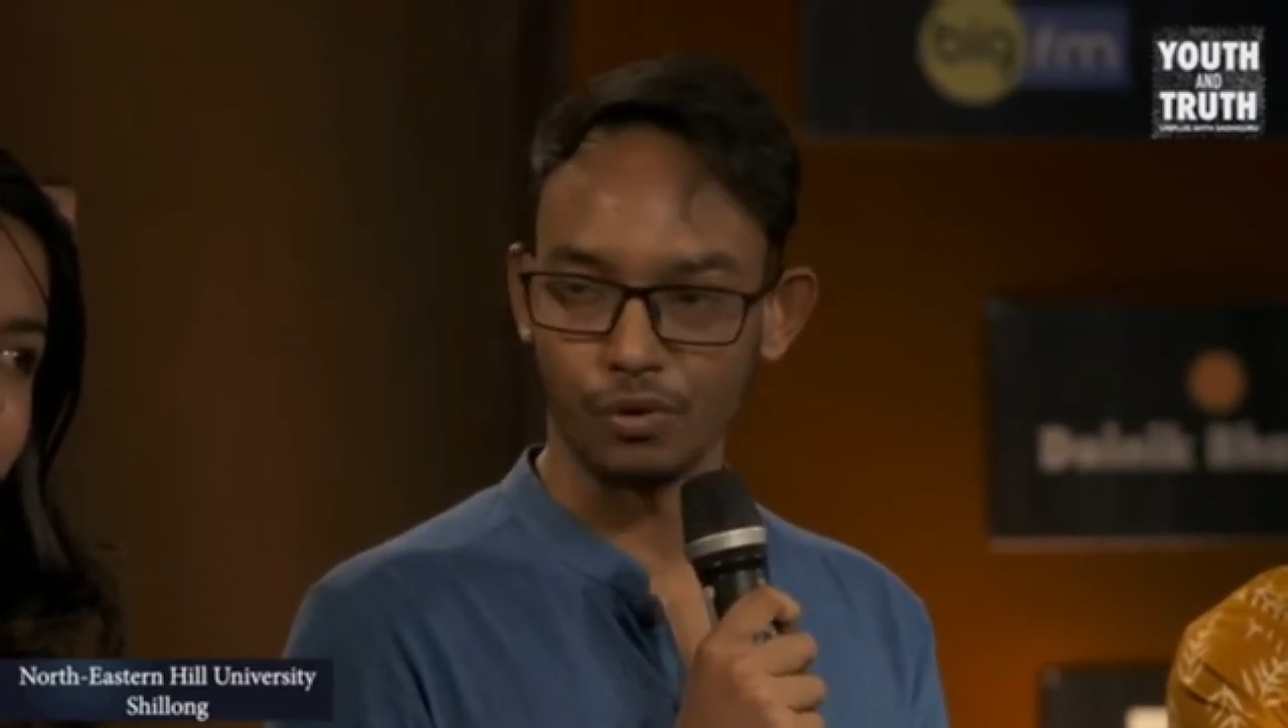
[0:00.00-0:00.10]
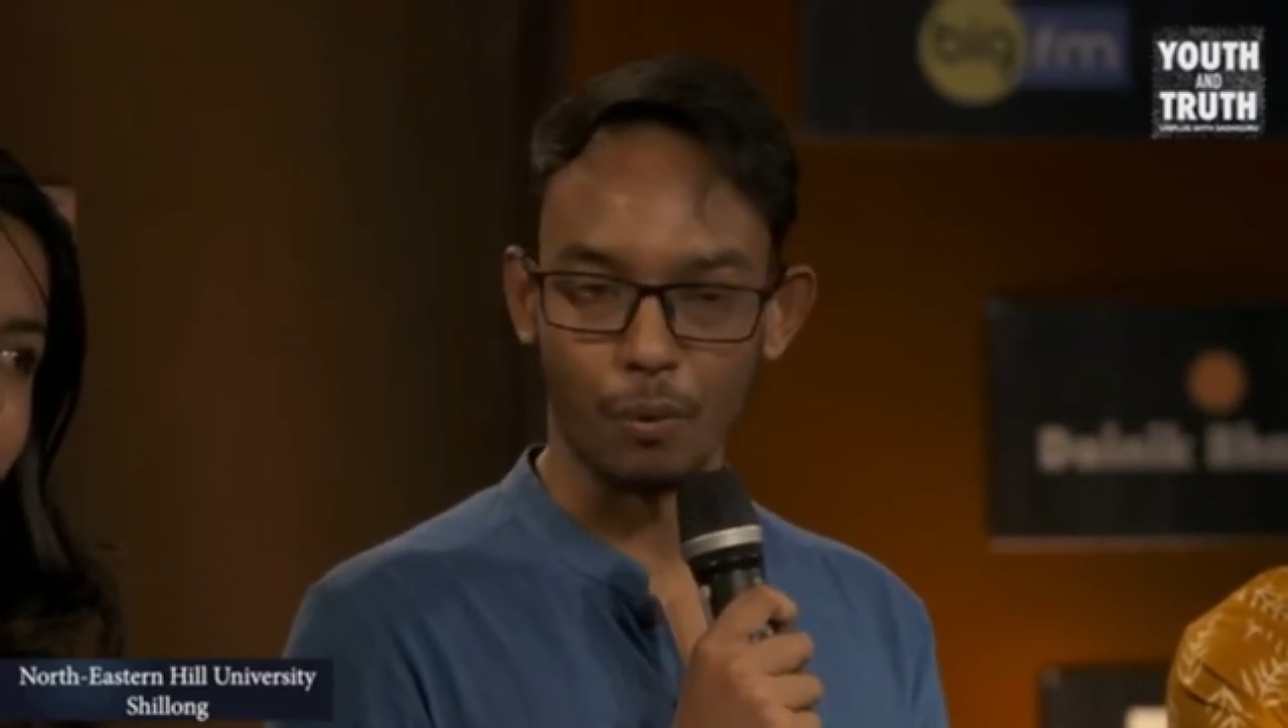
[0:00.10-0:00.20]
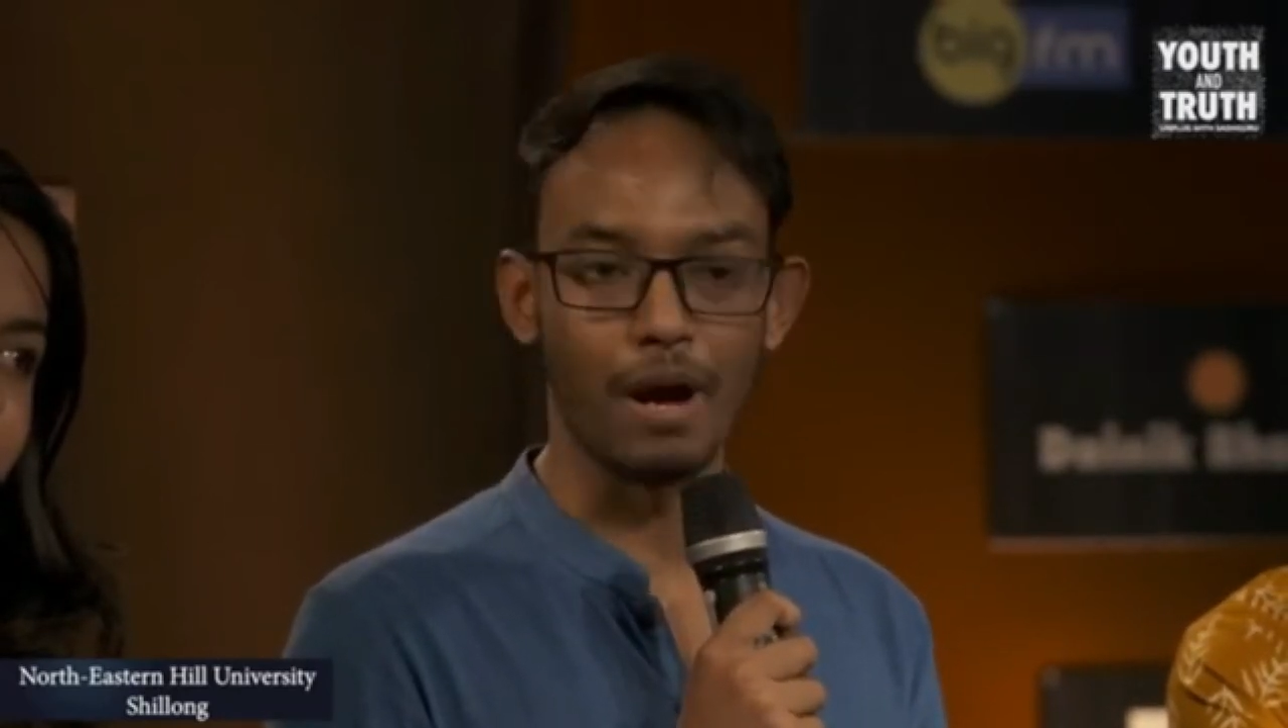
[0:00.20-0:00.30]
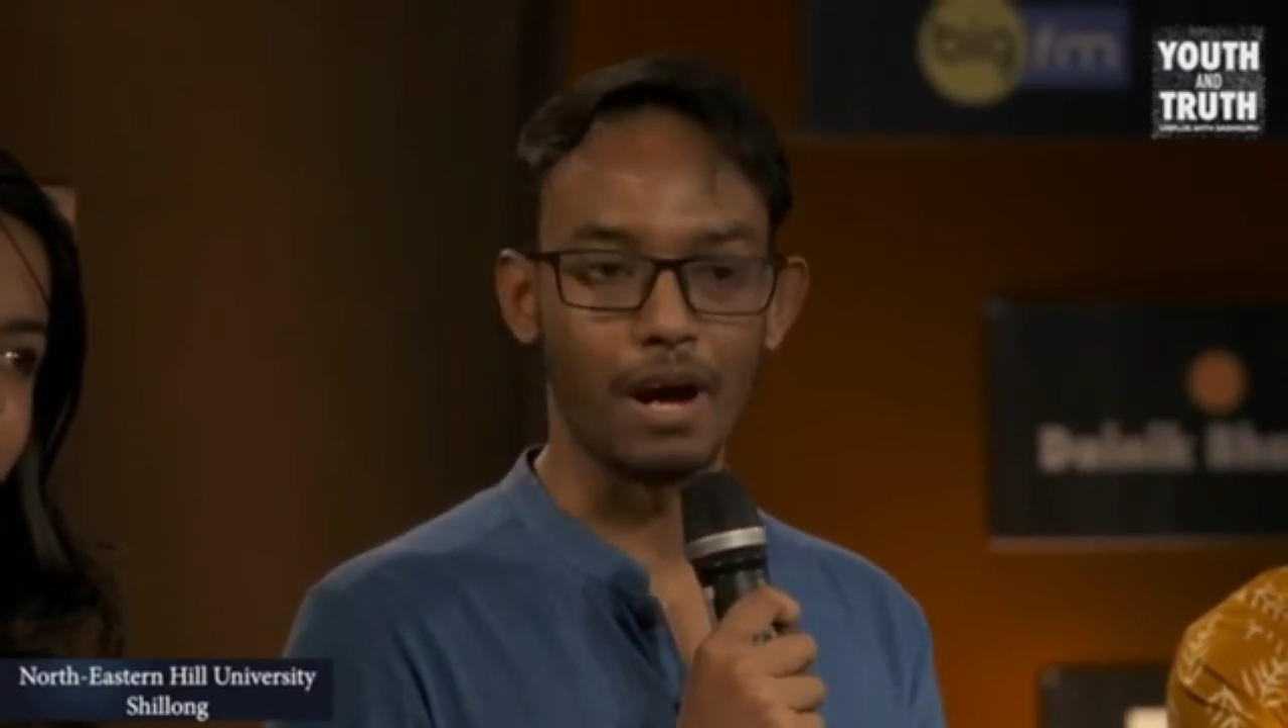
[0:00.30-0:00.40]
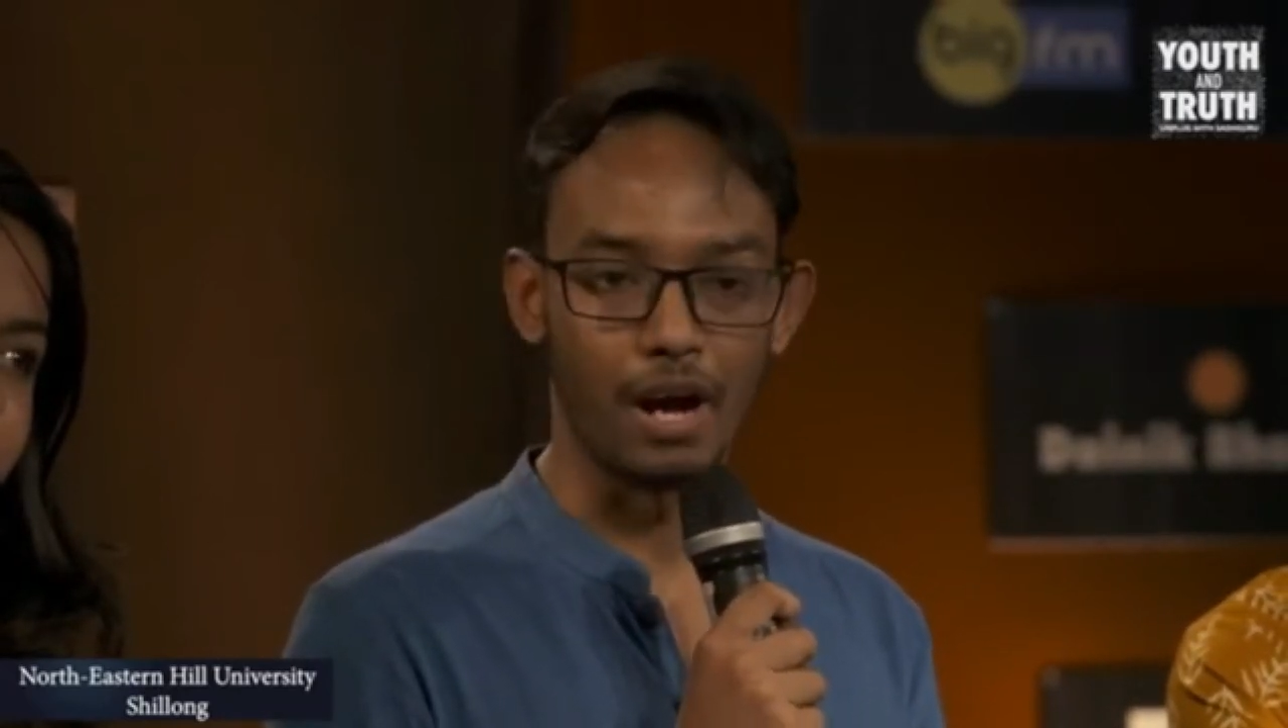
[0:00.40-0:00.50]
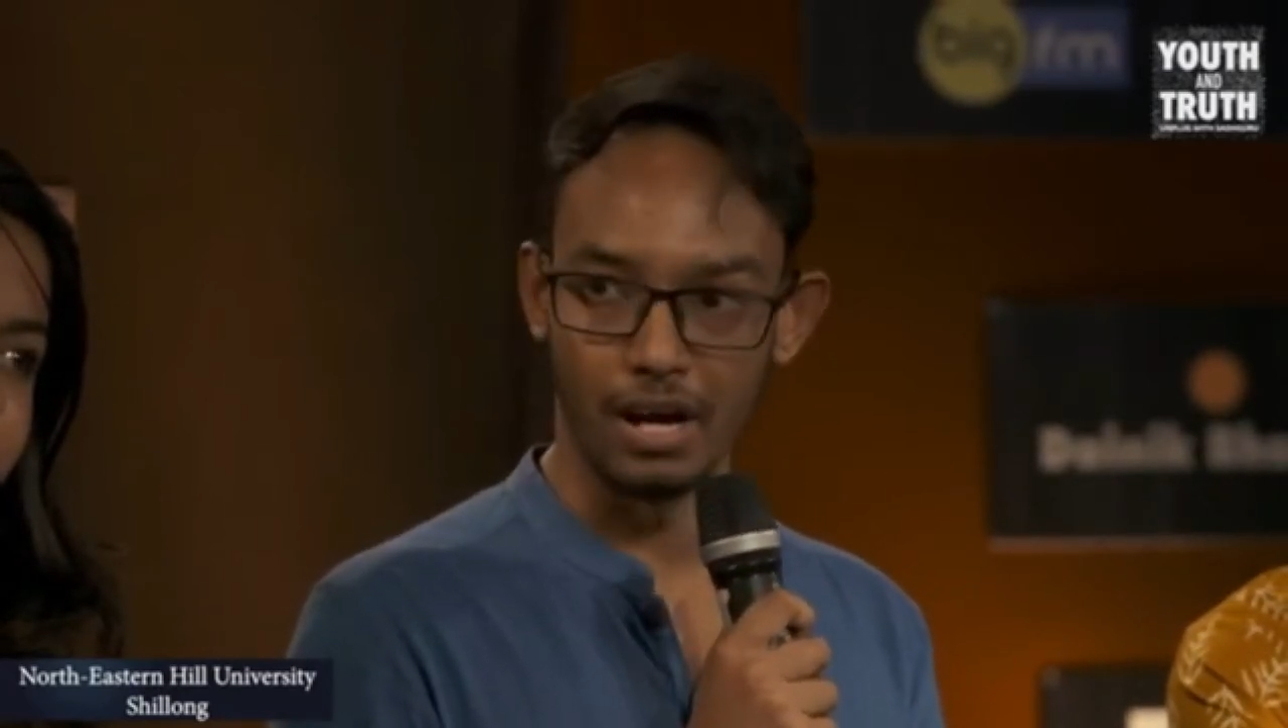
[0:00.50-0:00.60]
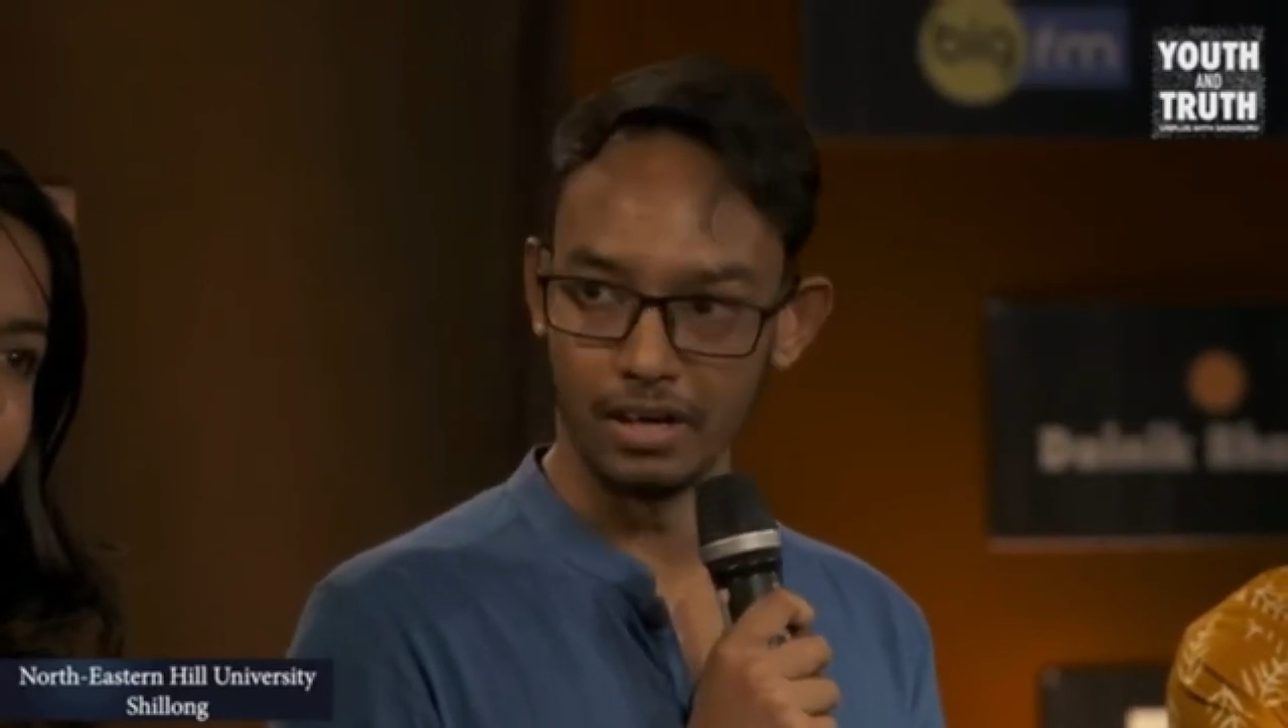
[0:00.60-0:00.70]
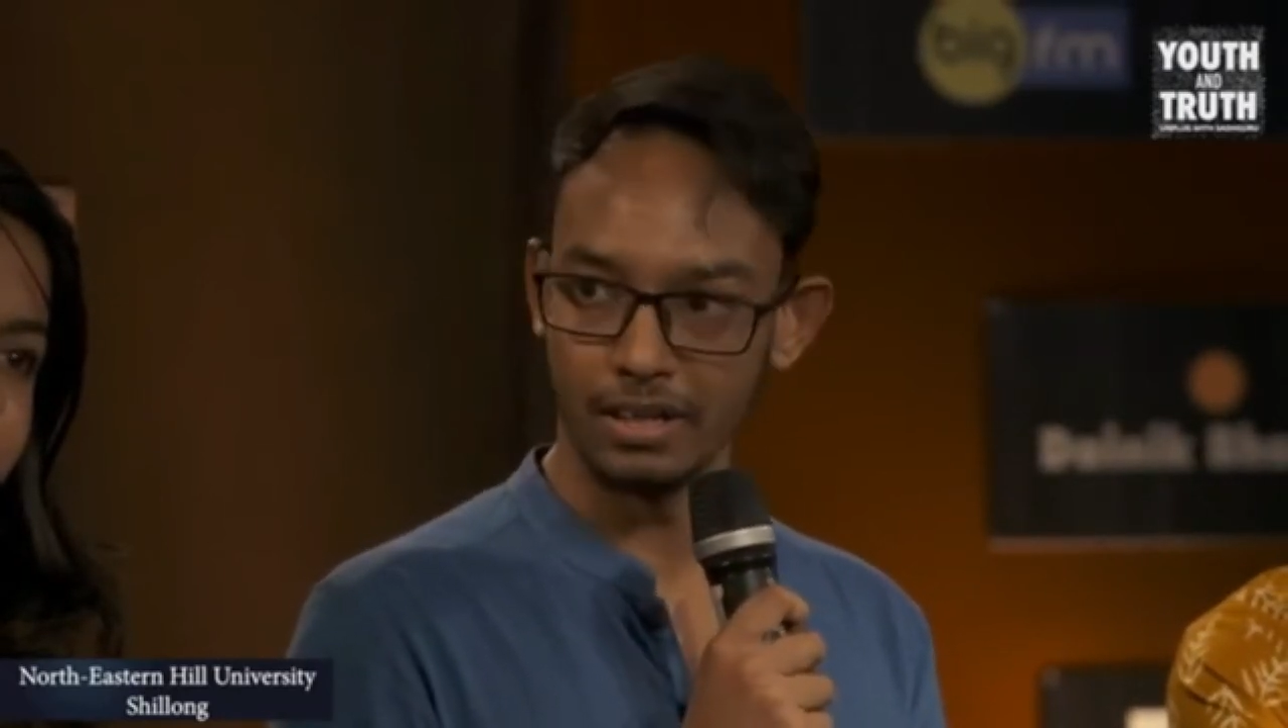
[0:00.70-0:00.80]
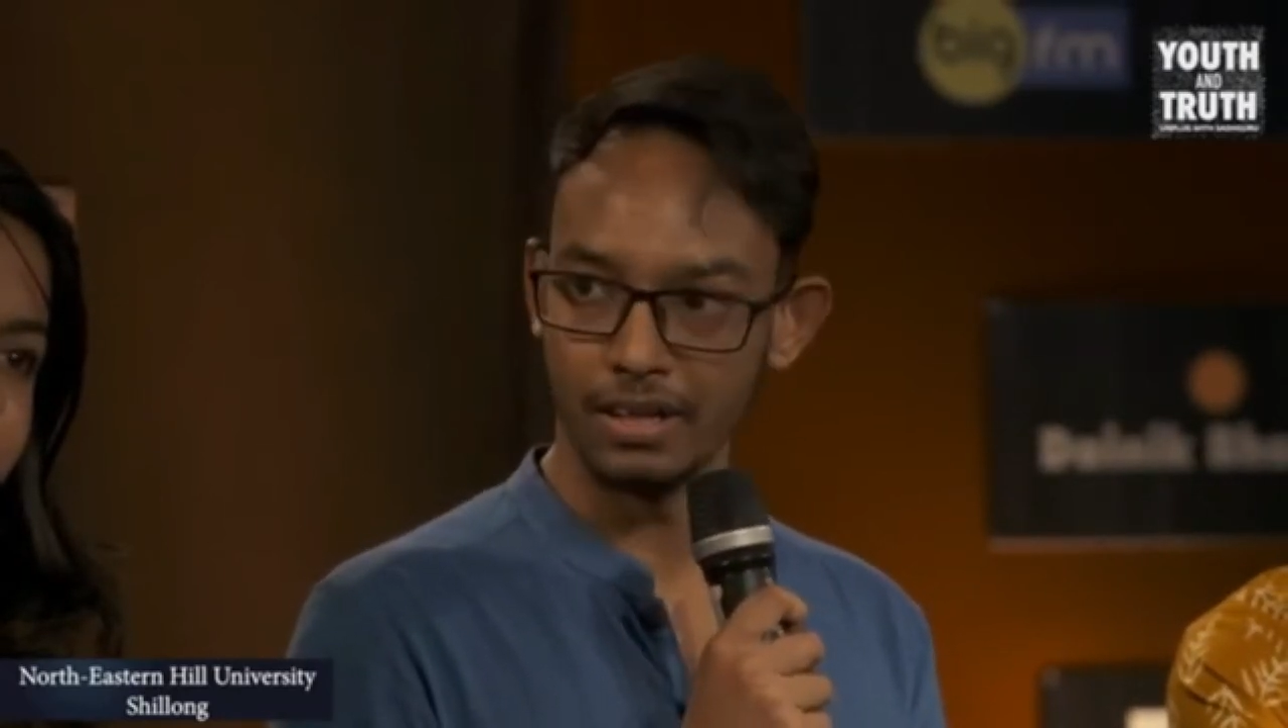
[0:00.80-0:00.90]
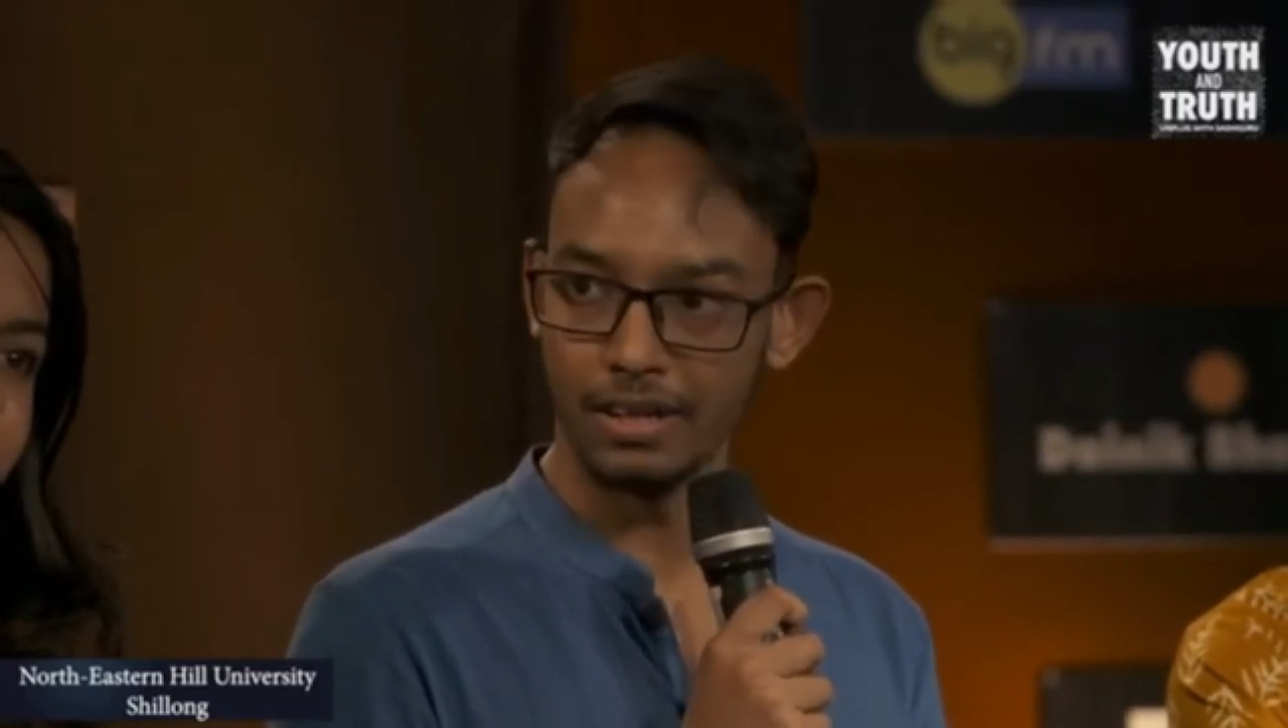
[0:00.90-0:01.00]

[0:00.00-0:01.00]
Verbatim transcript: from my heart,